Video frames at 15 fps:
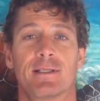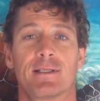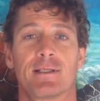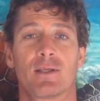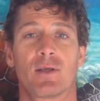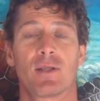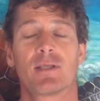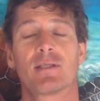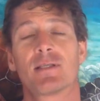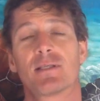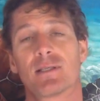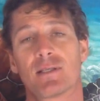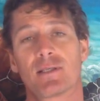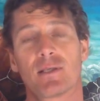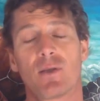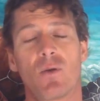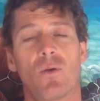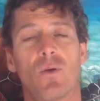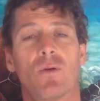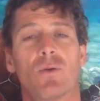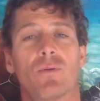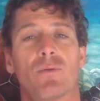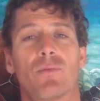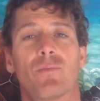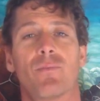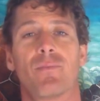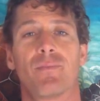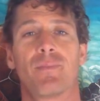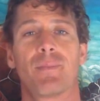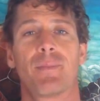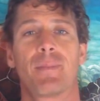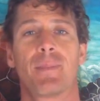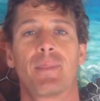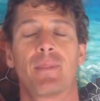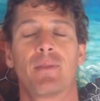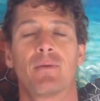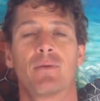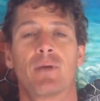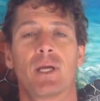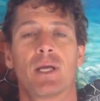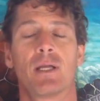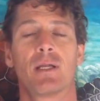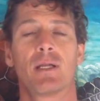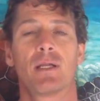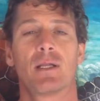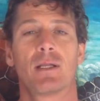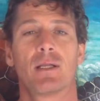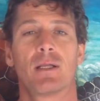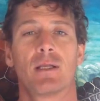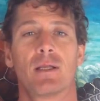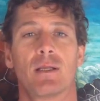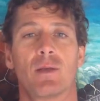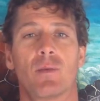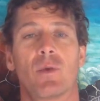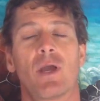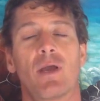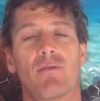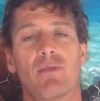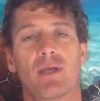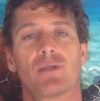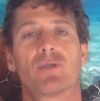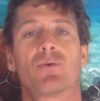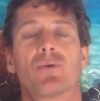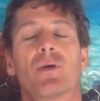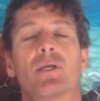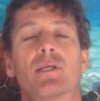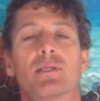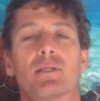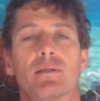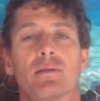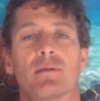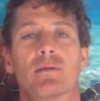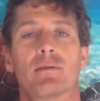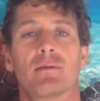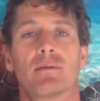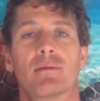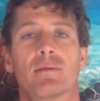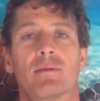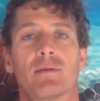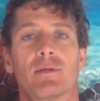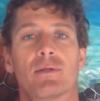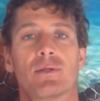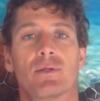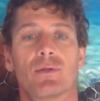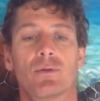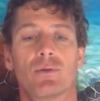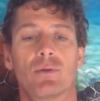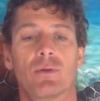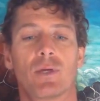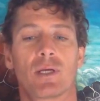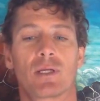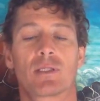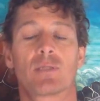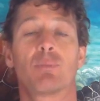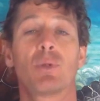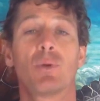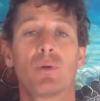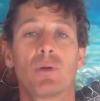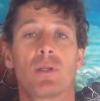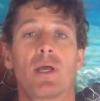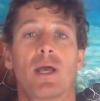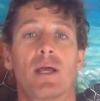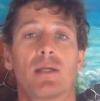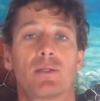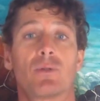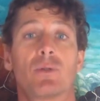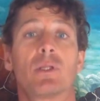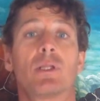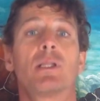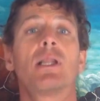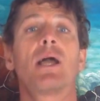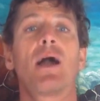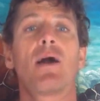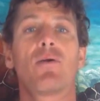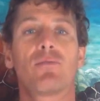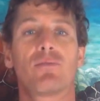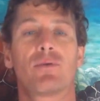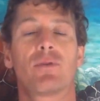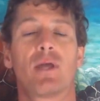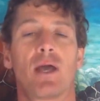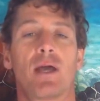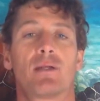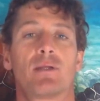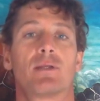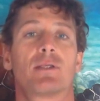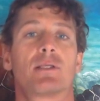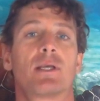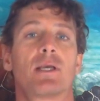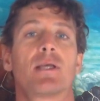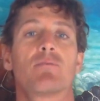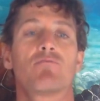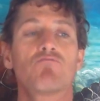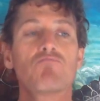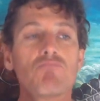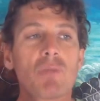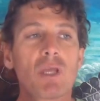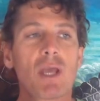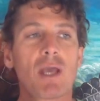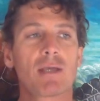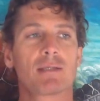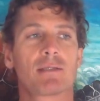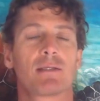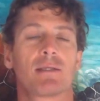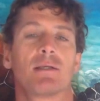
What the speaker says: So this is the soul, right? We have that choice to explore that, to allow for that, to say, yes,